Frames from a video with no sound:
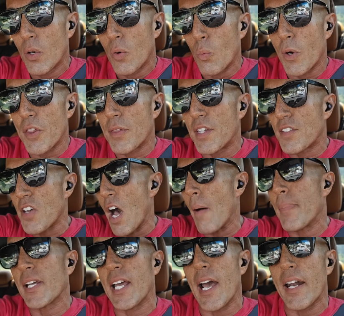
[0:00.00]
with the
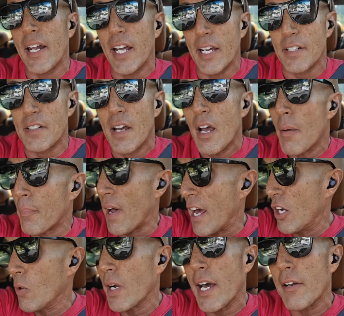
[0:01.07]
topic at hand. But I
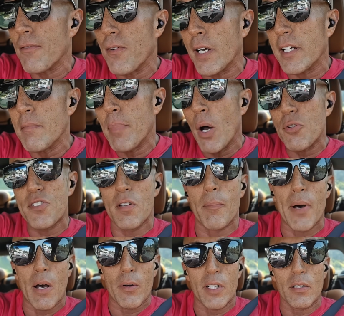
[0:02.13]
don't got to fucking boast
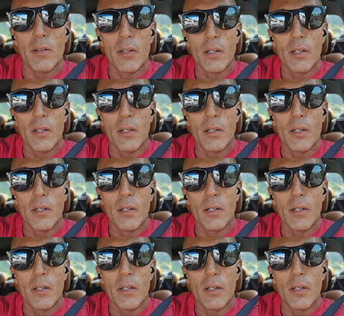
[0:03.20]
about it.